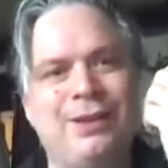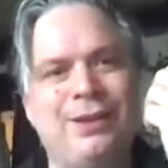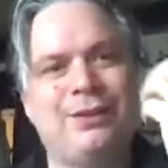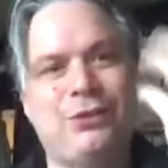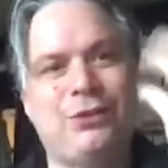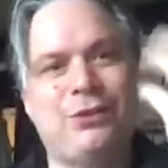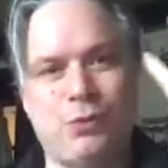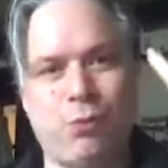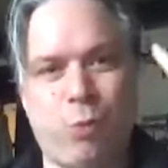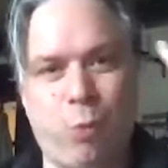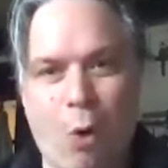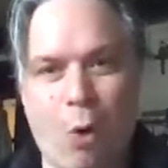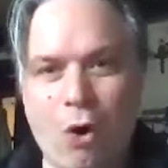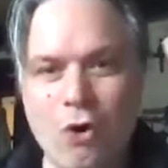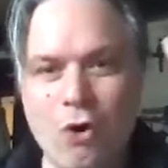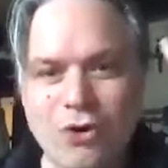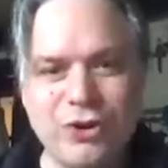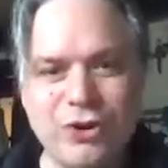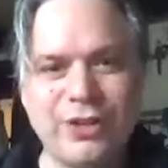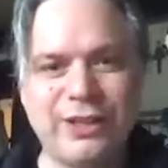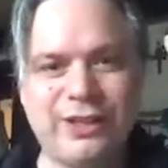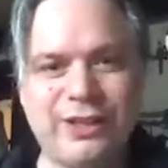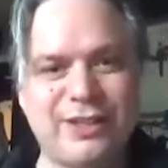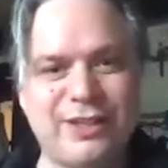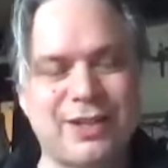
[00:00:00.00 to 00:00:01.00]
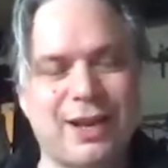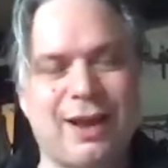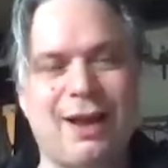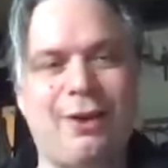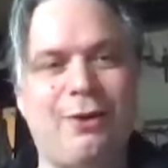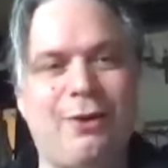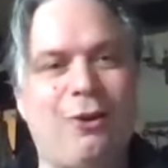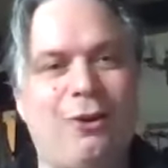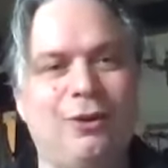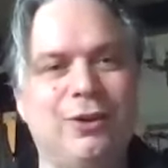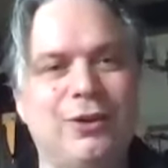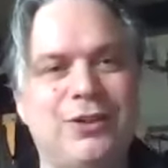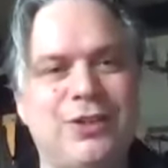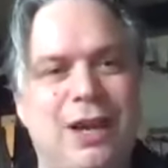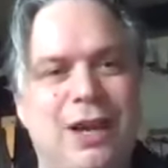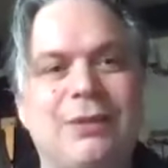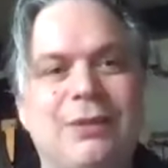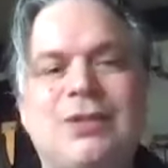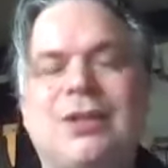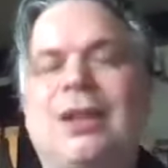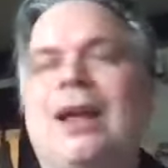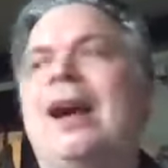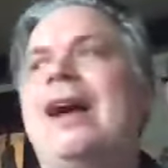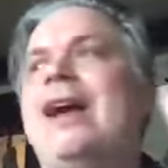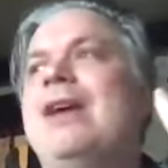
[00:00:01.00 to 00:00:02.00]
just want a guitar all the time.
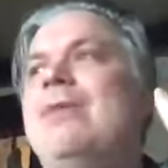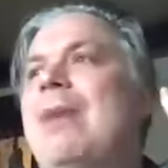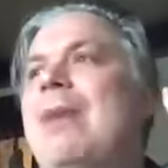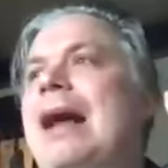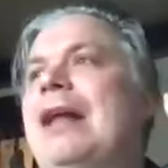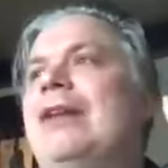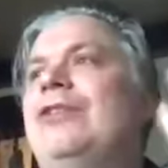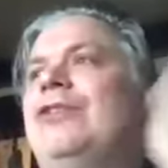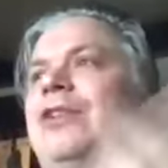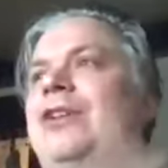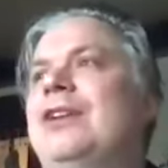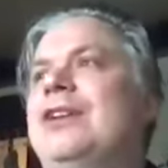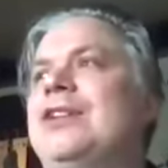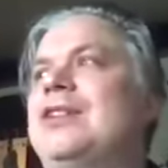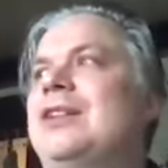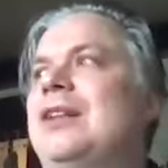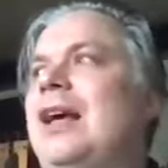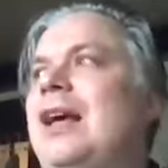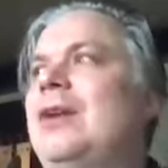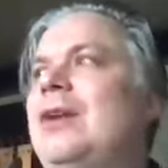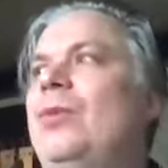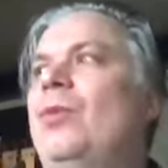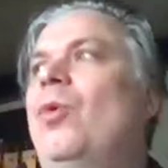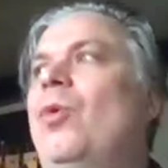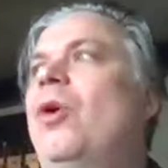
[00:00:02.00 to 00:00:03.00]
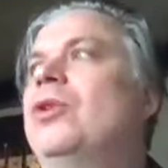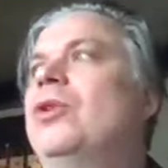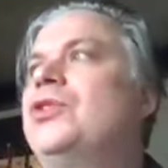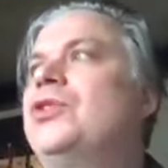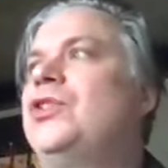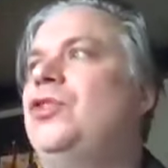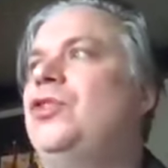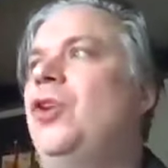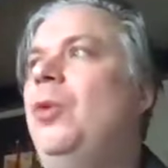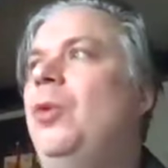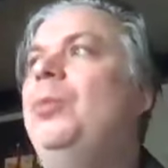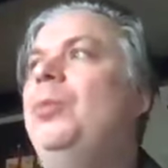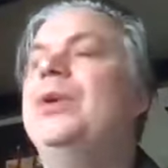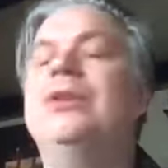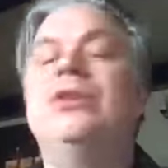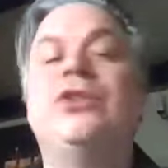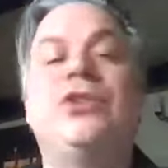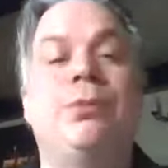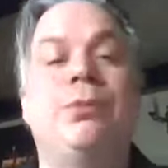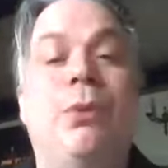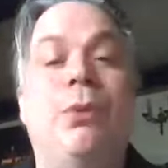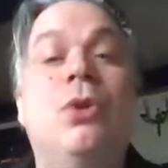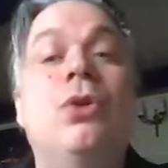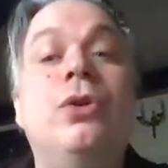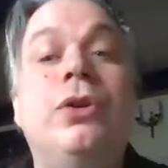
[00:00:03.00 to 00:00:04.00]
It's like, I imagine it's like what stopping
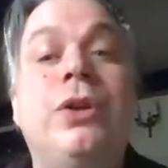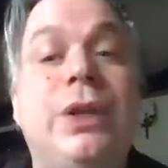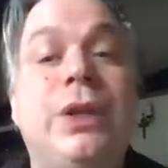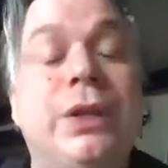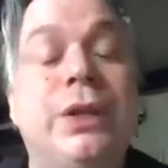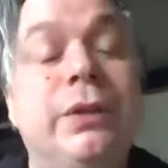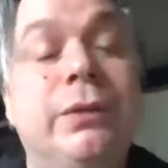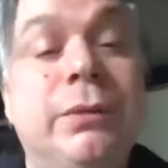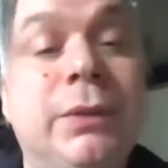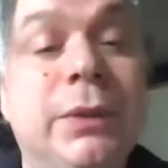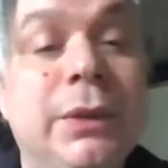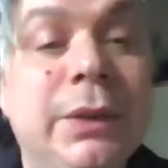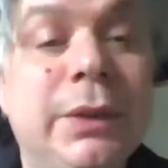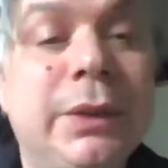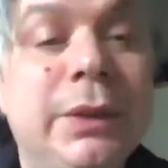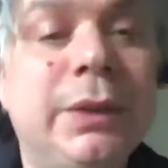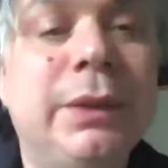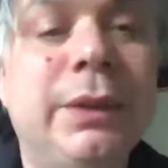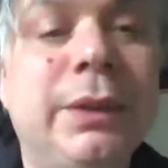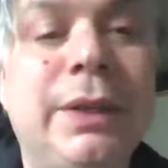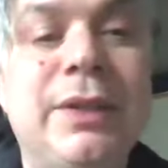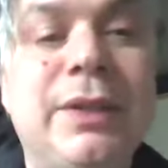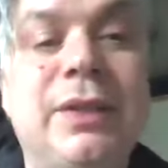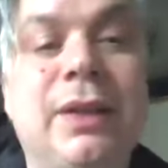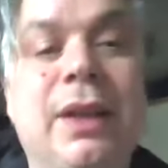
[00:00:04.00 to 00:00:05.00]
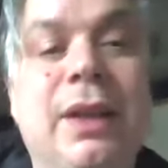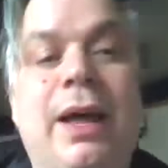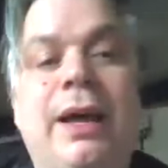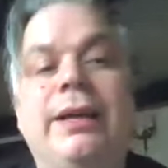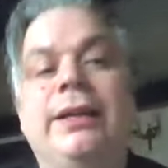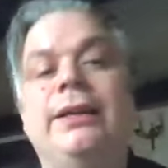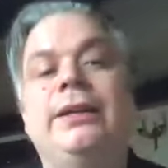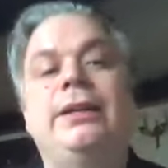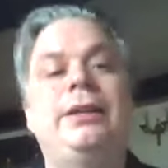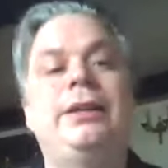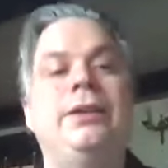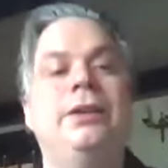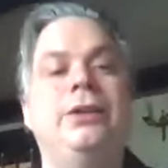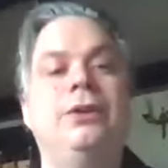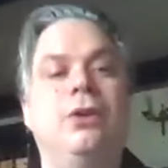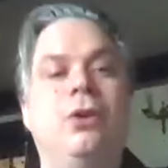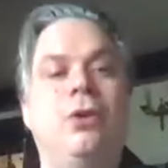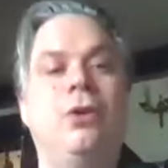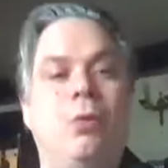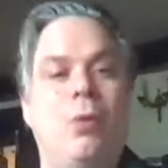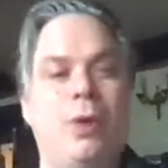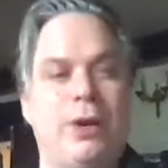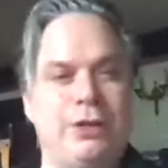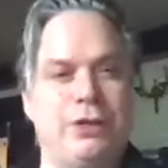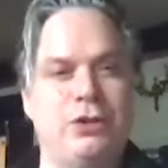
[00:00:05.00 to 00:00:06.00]
smoking is like, you
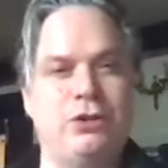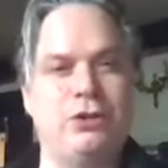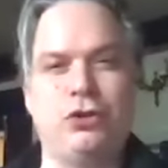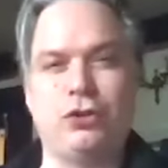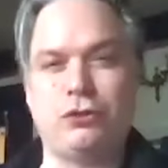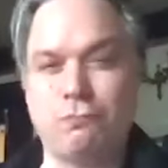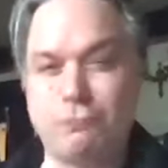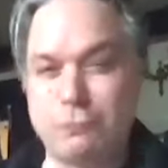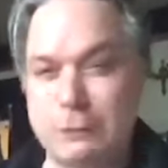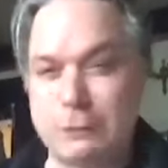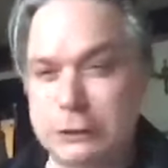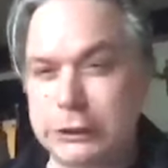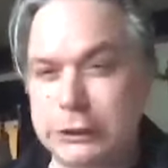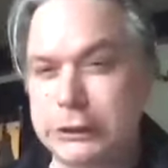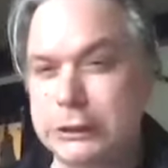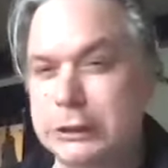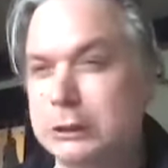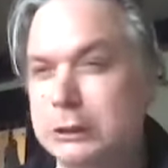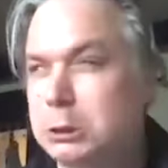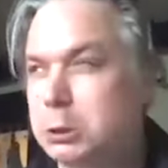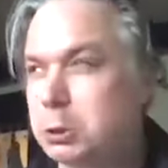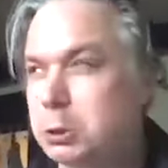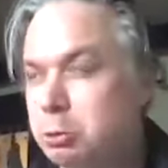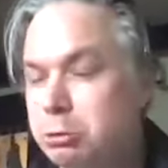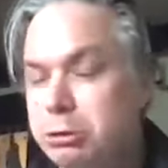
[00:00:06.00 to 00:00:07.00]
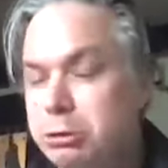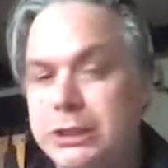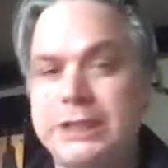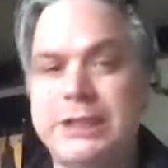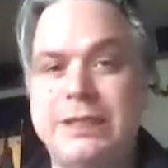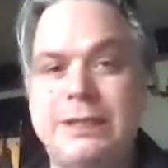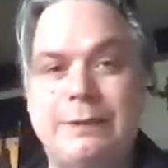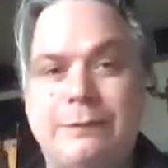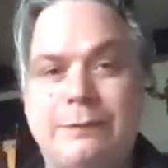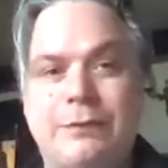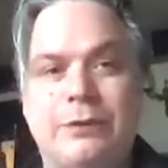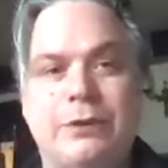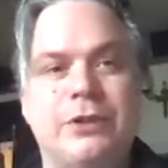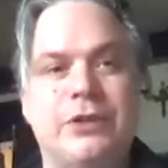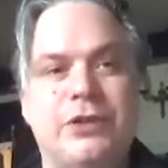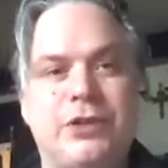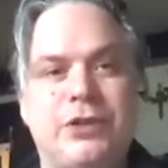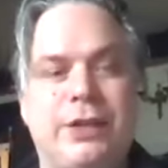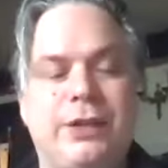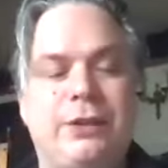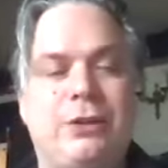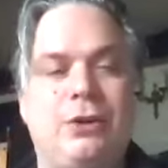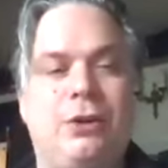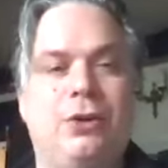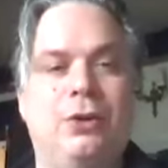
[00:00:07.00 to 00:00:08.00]
know, when you're just fucking craving a
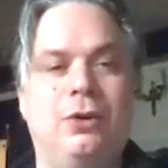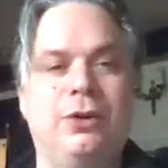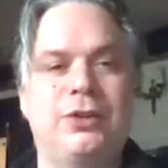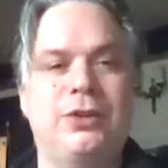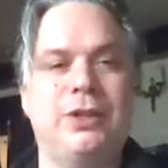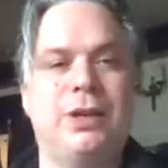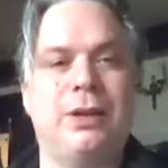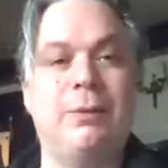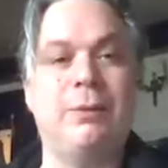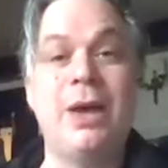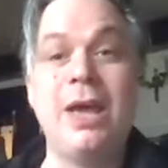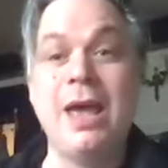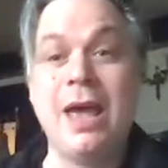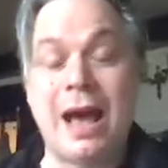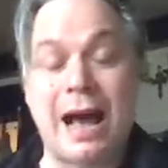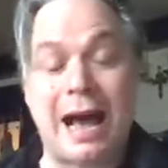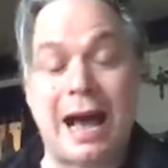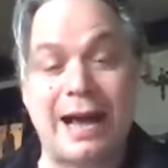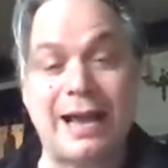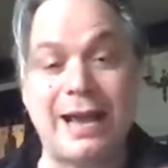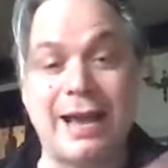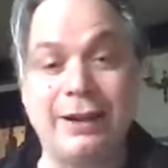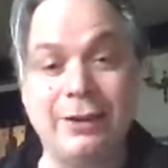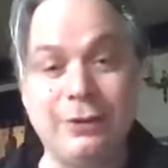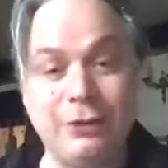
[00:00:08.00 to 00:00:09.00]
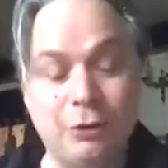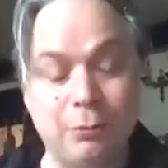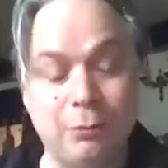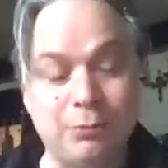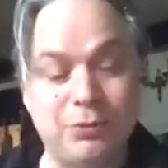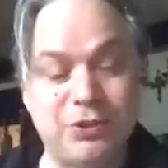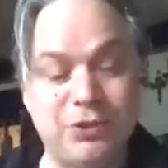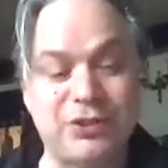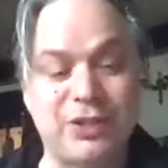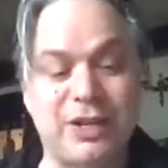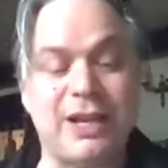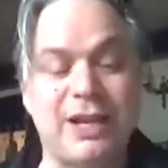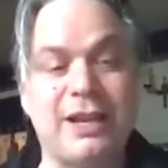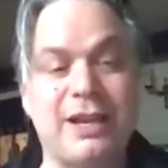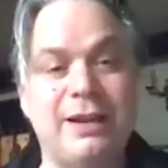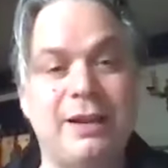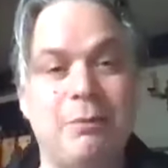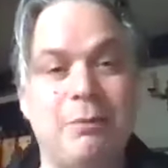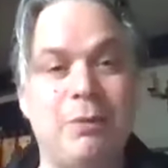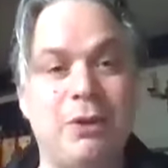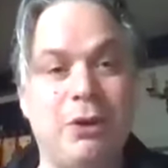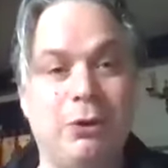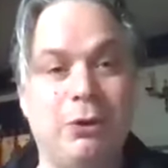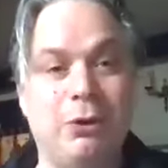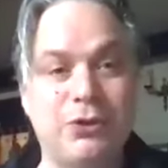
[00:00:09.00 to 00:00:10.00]
cig all the time. I end up sitting
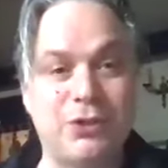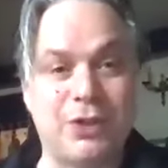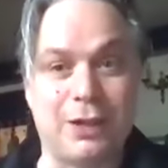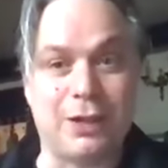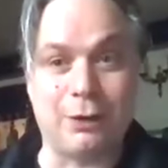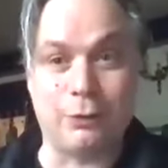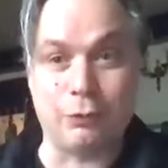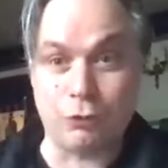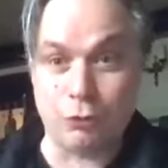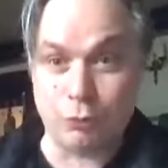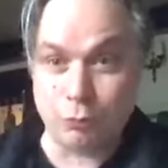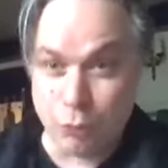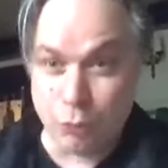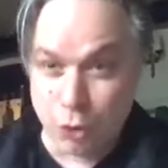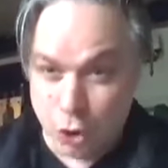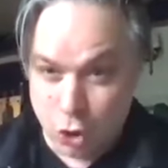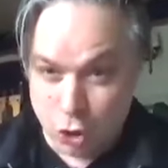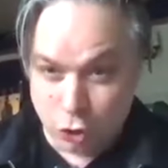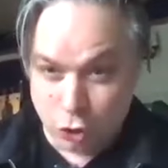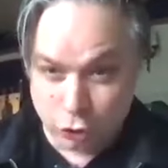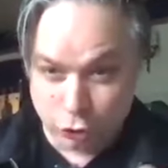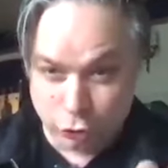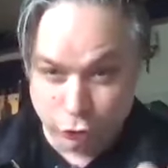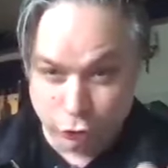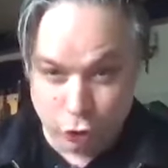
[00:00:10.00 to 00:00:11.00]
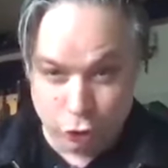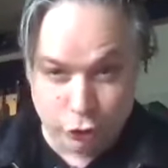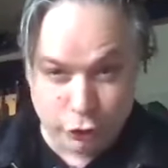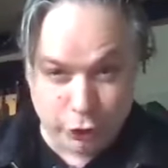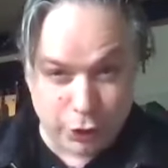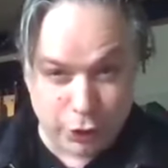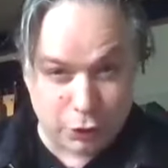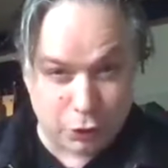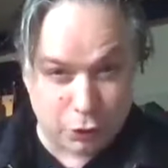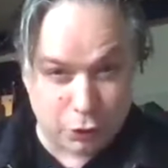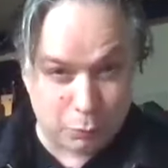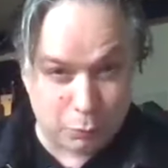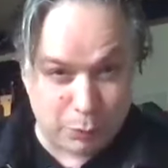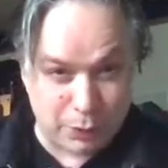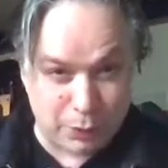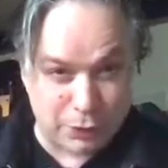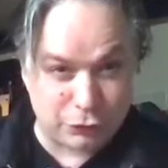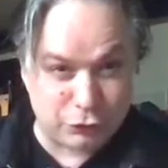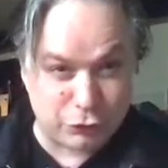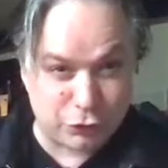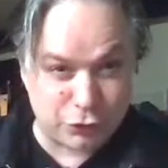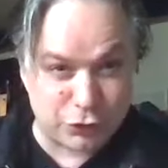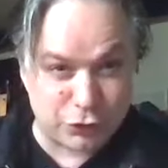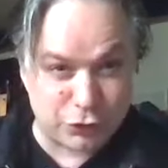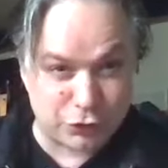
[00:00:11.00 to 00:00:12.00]
in my hotel room looking at
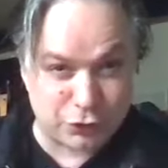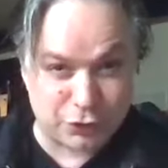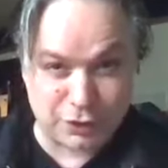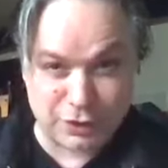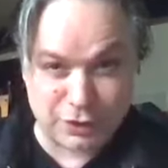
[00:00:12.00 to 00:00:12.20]
pictures of